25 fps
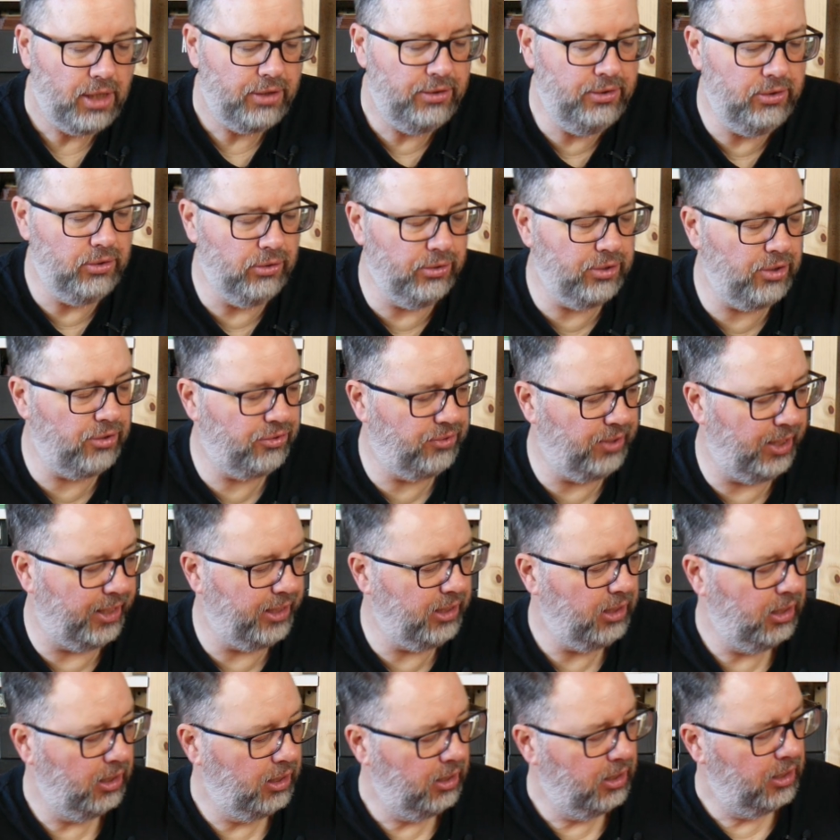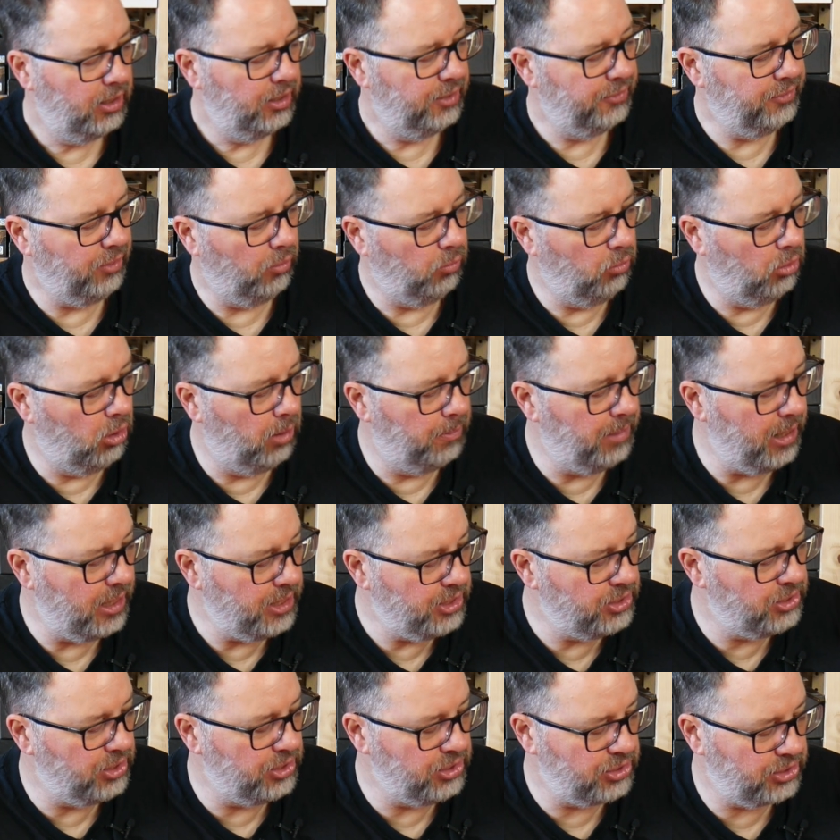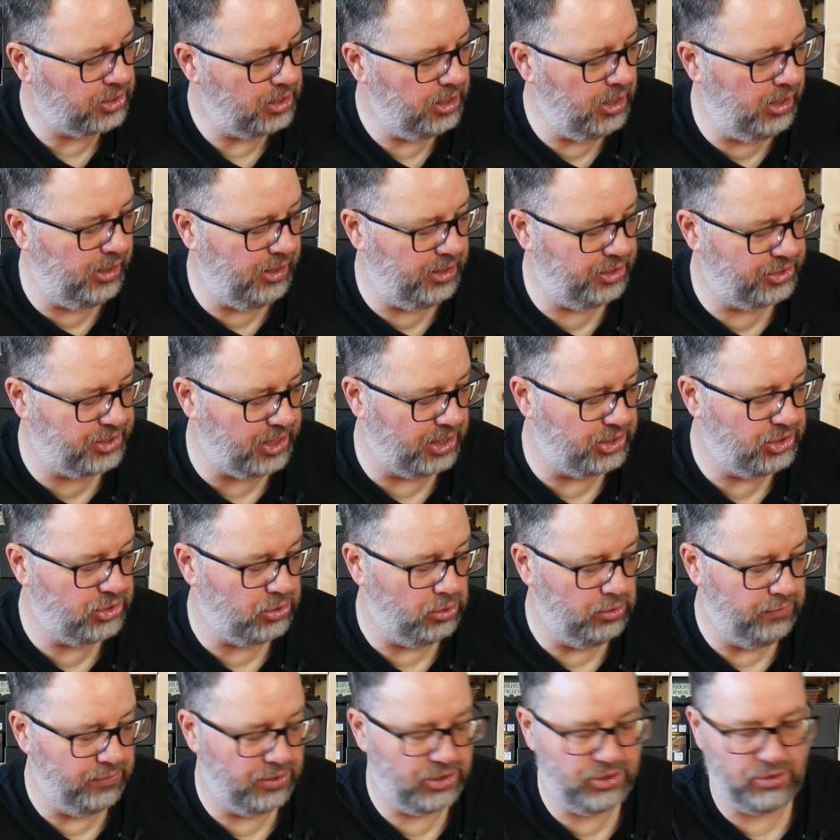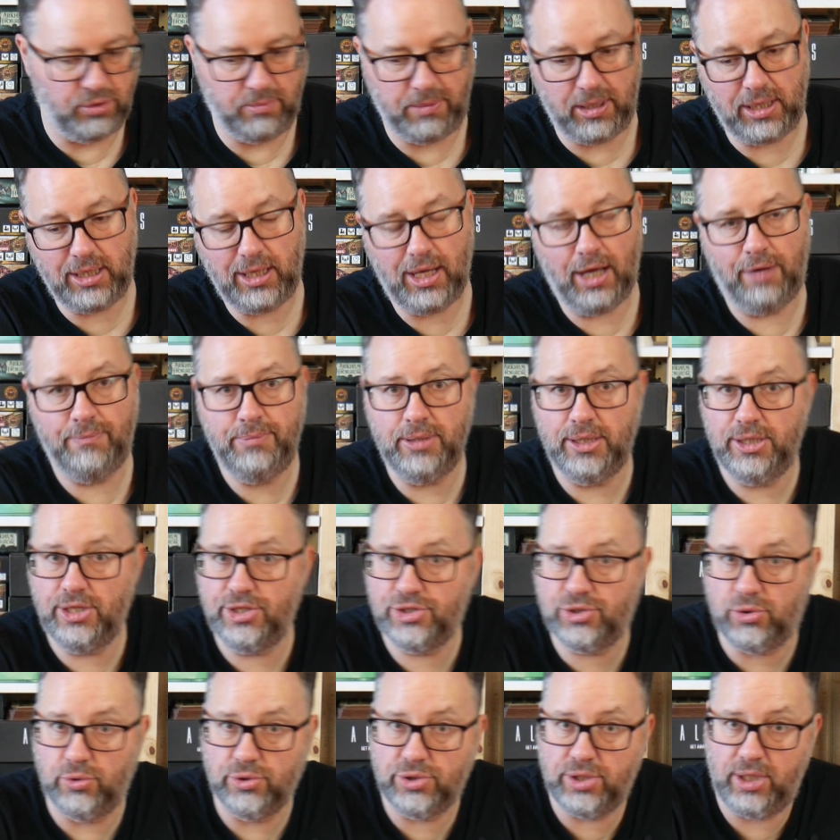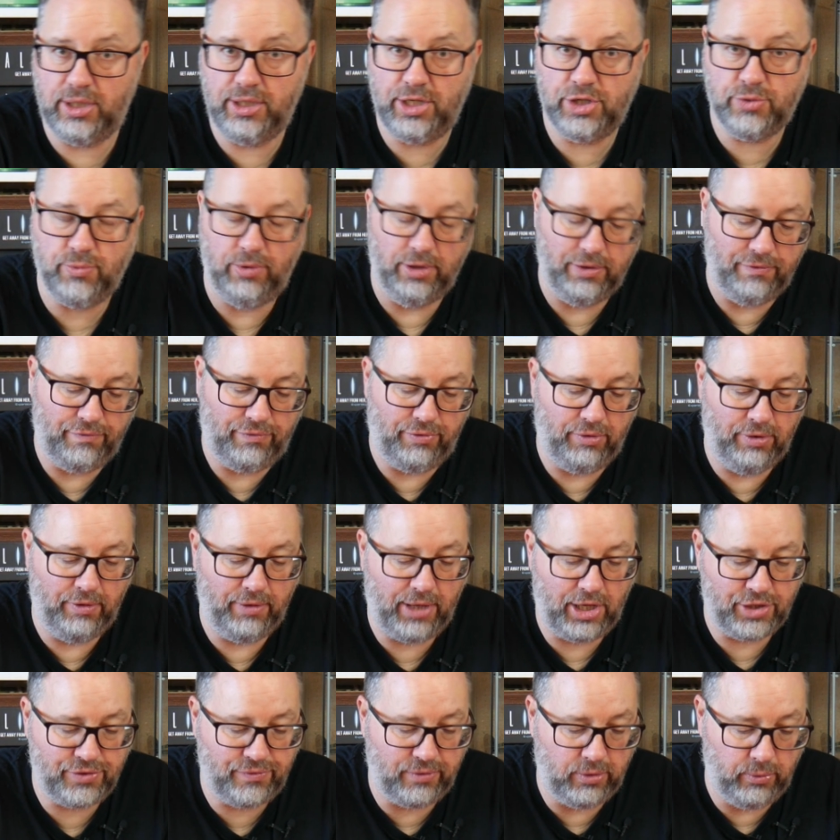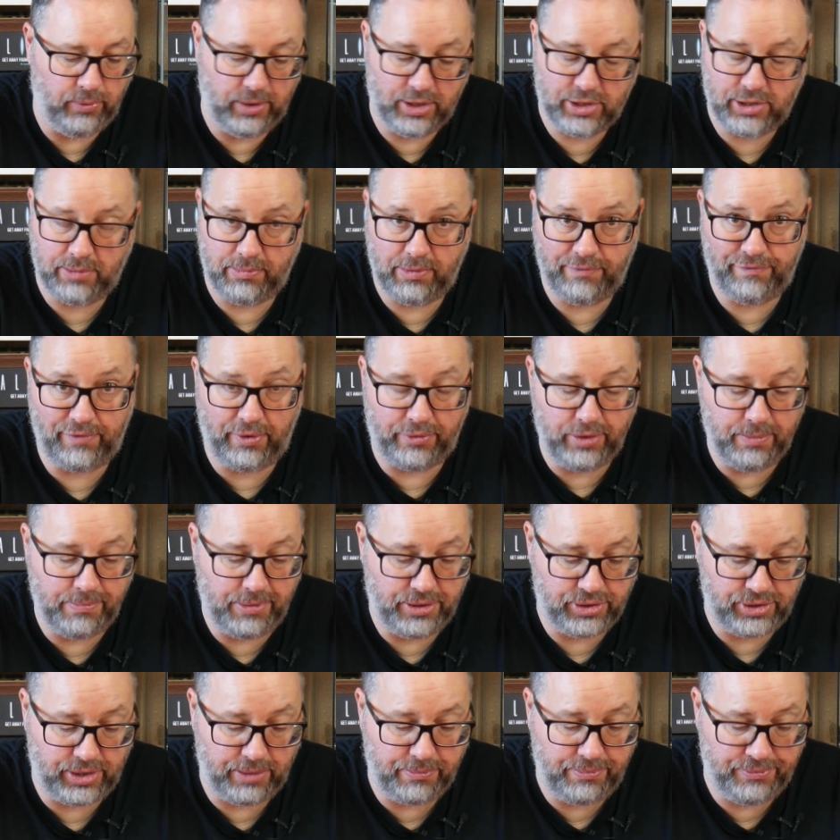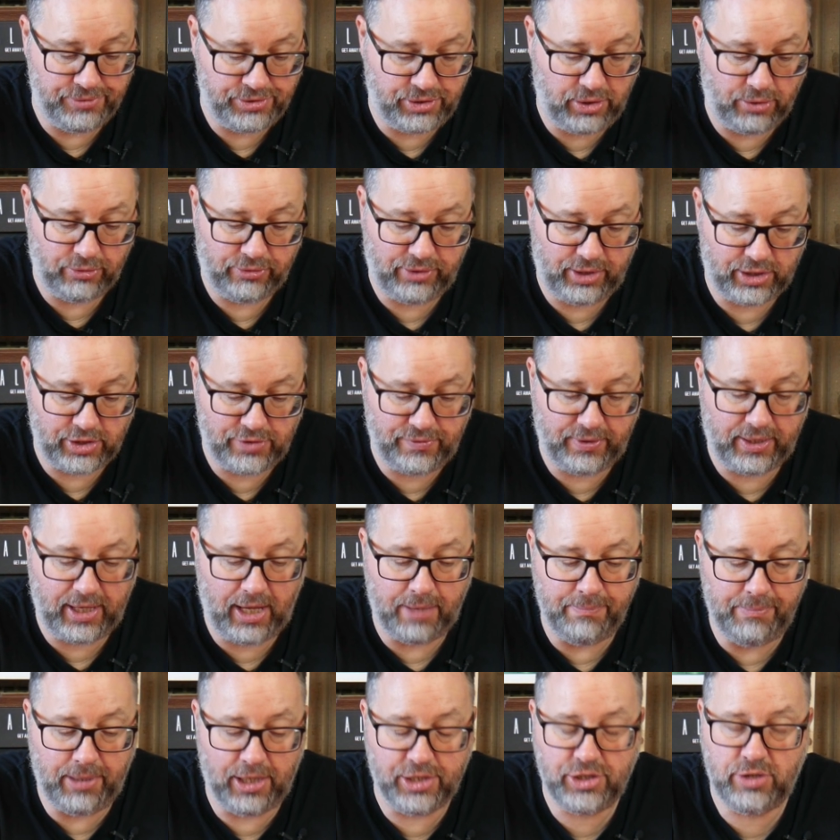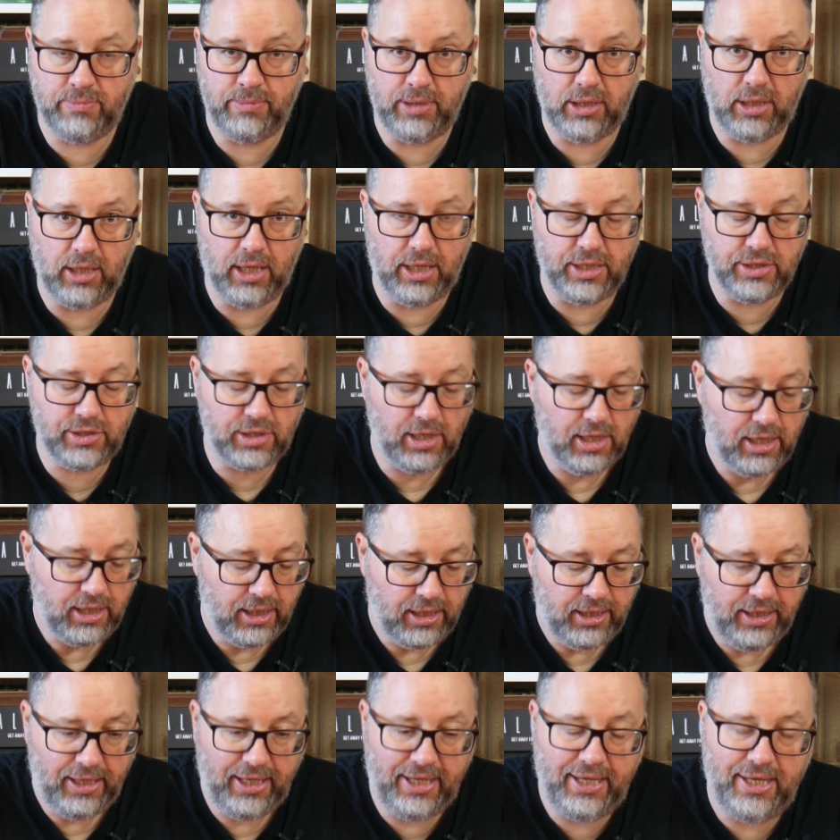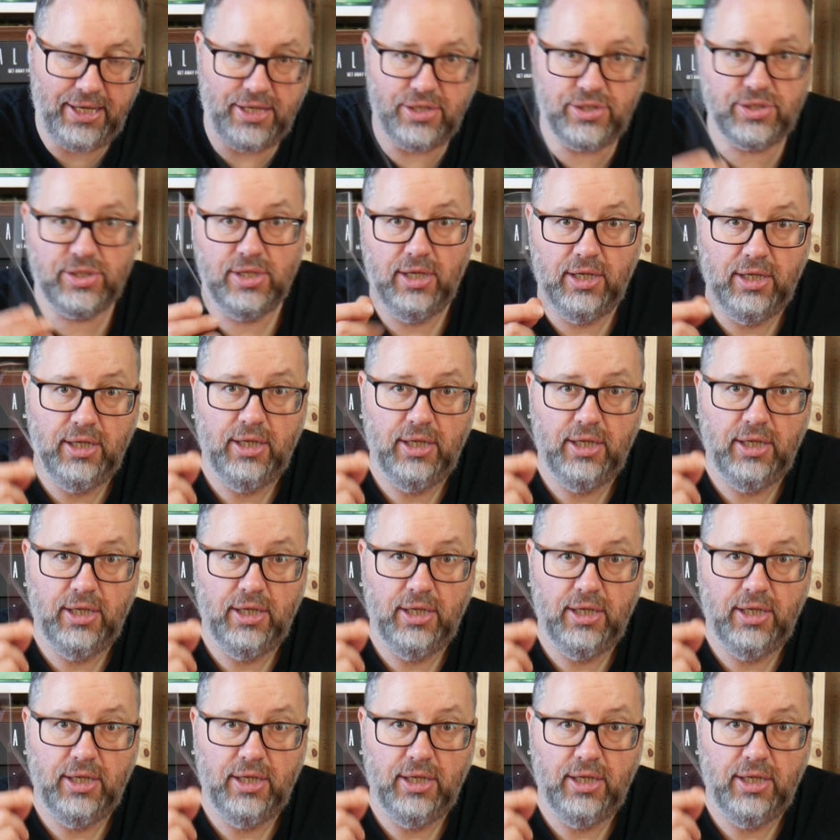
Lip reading: The other thing that Warbases sent over to me, I've been discussing this with them for the last few weeks, I've been very busy, so thanks for getting back to me guys, is